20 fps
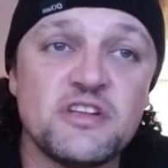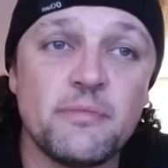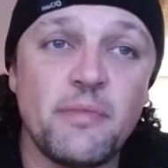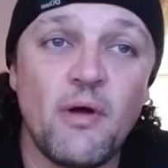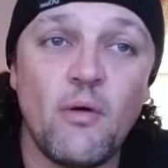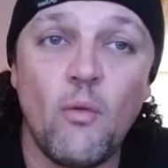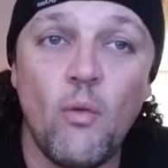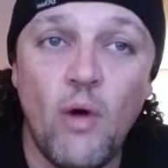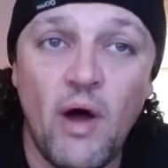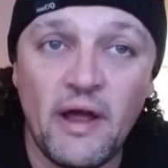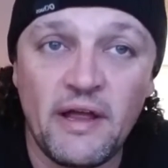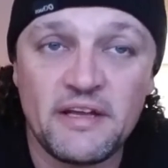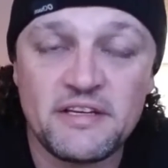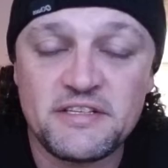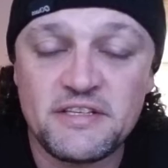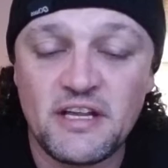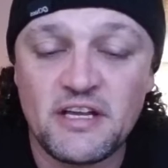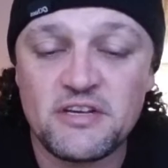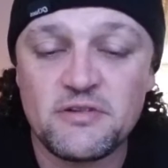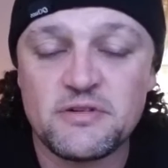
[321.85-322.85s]
about why it's
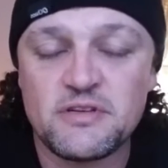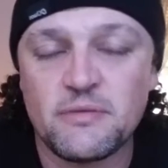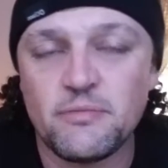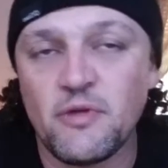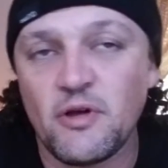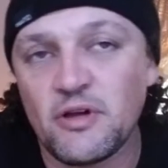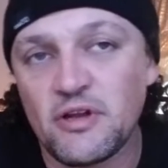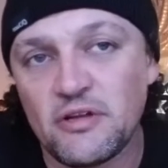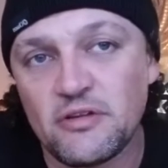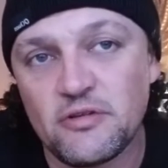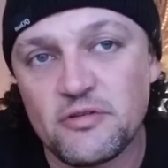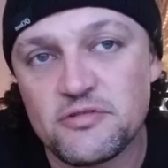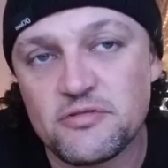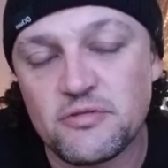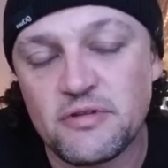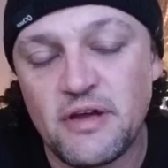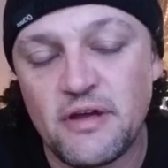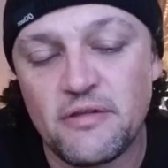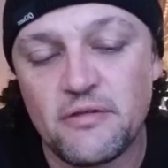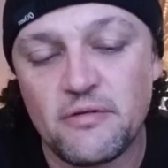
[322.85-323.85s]
dangerous. I'm not going to do so
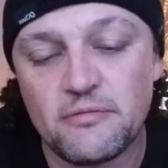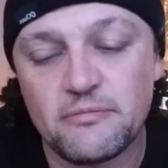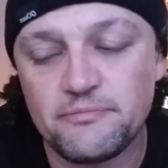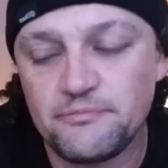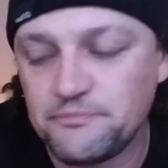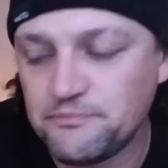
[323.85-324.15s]
now, though.